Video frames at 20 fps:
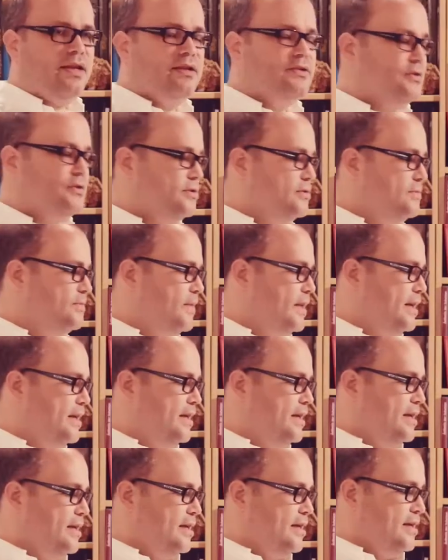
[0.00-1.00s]
So
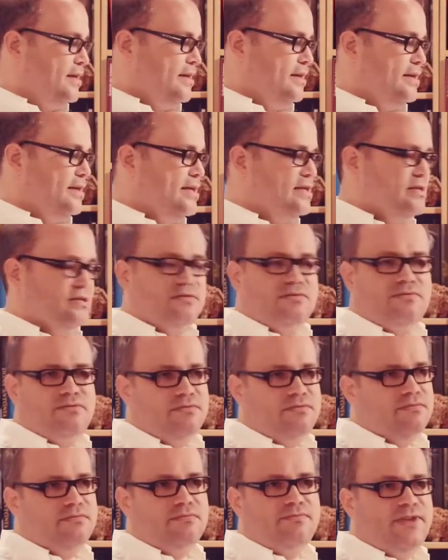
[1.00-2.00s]
he has
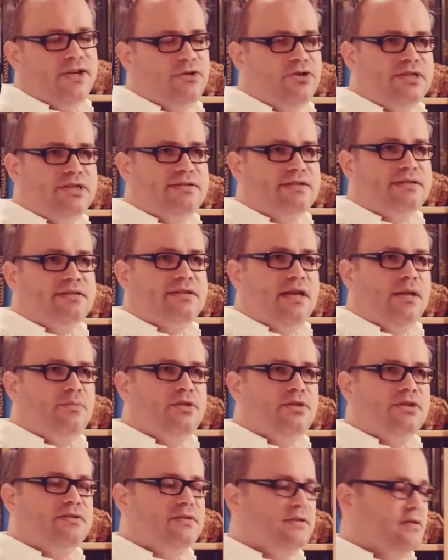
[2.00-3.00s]
various
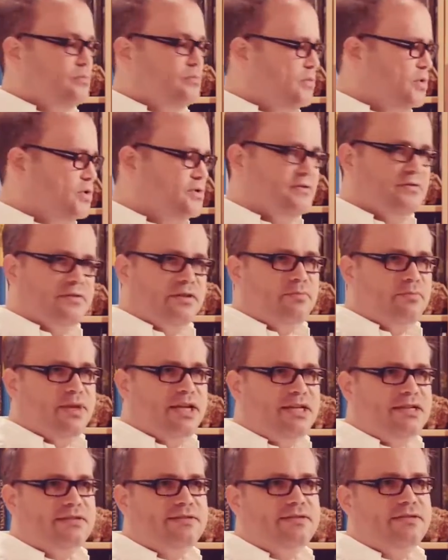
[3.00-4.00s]
examples, most of them
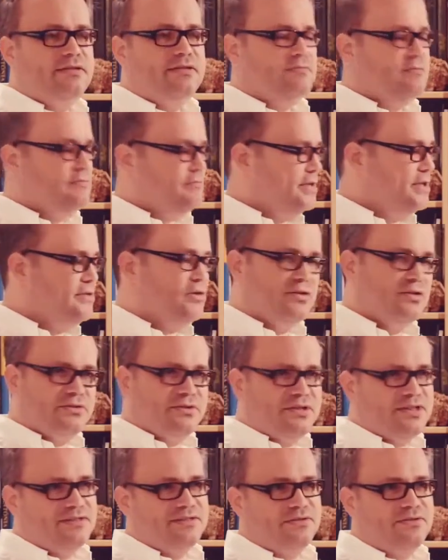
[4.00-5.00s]
medicine. He also
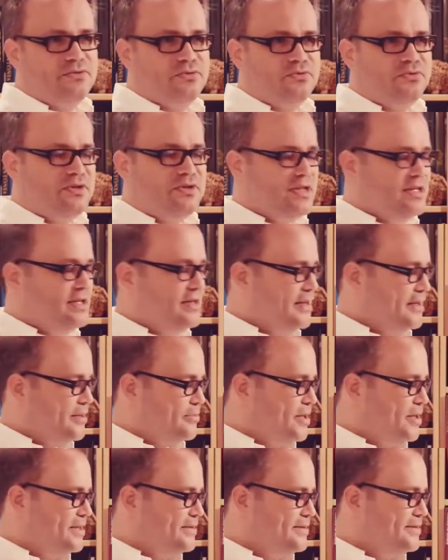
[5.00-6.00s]
doesn't really like
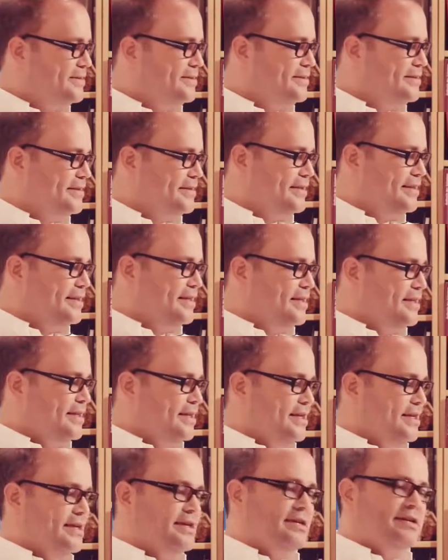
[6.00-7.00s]
medicine.
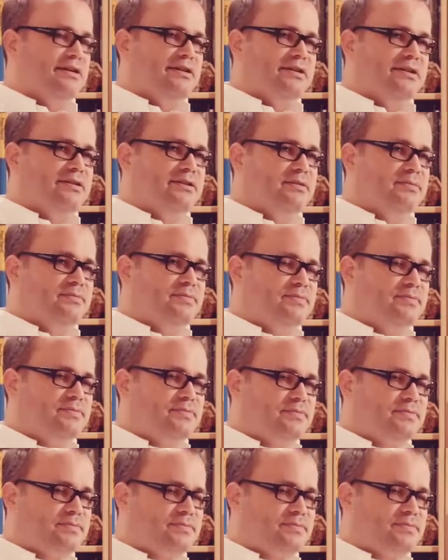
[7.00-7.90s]
For